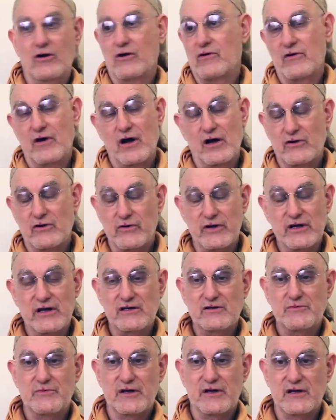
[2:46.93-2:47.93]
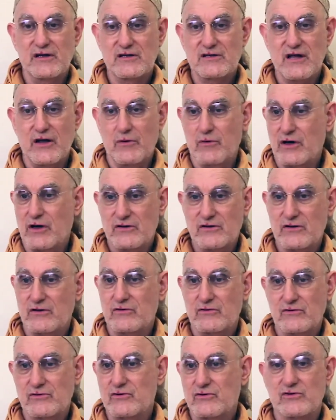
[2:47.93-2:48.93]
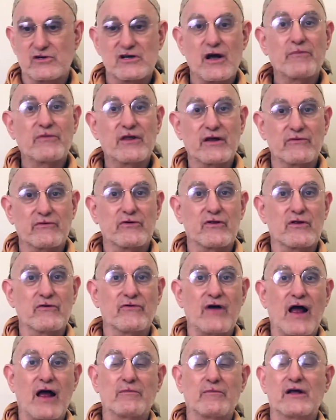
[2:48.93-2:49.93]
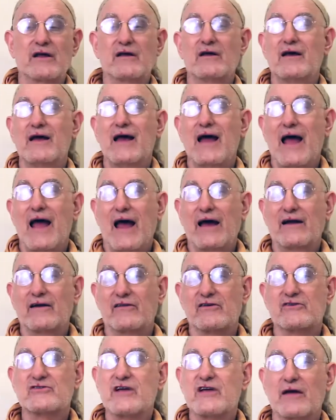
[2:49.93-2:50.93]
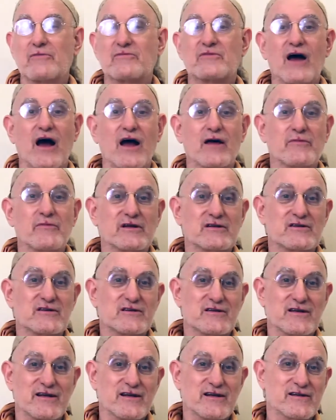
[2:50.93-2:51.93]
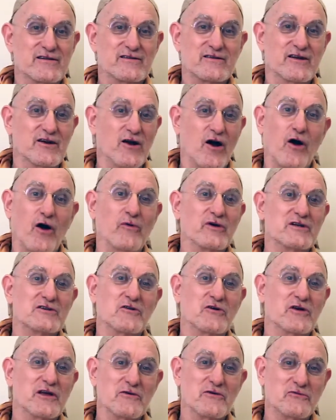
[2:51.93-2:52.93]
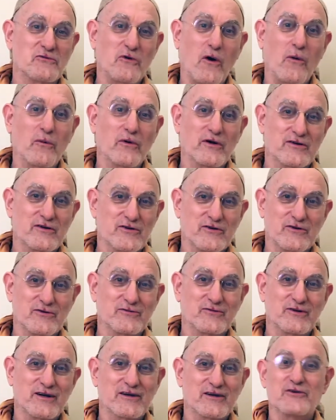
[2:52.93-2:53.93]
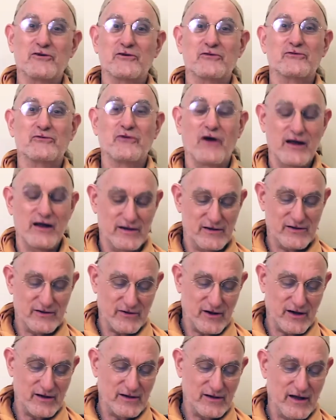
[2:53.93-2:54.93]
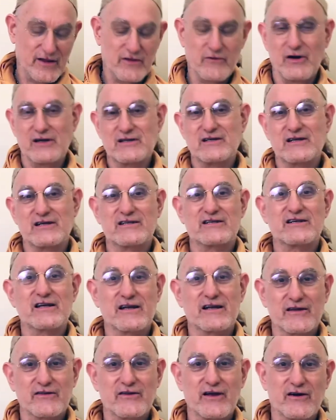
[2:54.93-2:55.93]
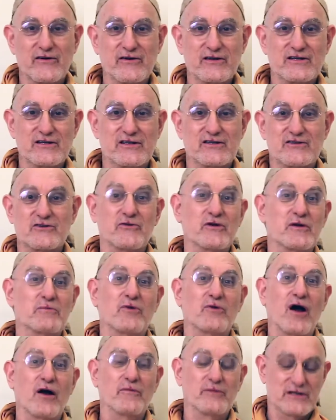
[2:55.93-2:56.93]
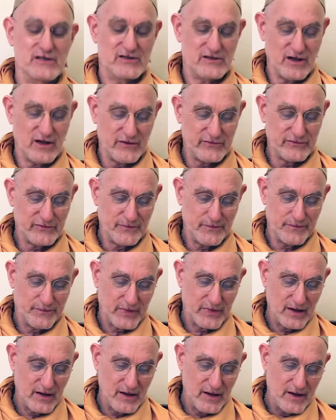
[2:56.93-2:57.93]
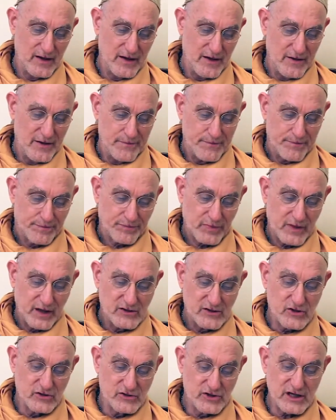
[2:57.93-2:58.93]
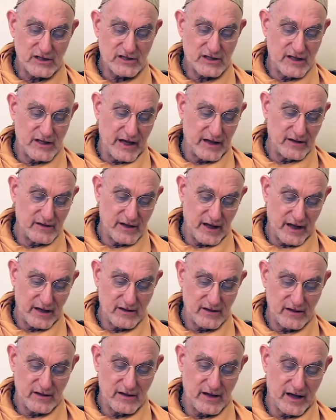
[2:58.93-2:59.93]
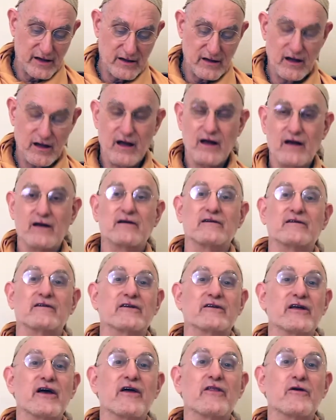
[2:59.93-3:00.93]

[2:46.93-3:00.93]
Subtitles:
agrees because they want to do something for the family. And at the same time, he's always looking forward to a good fight, right? Otherwise, he's sitting there and just doing Brahmin stuff. So just then the other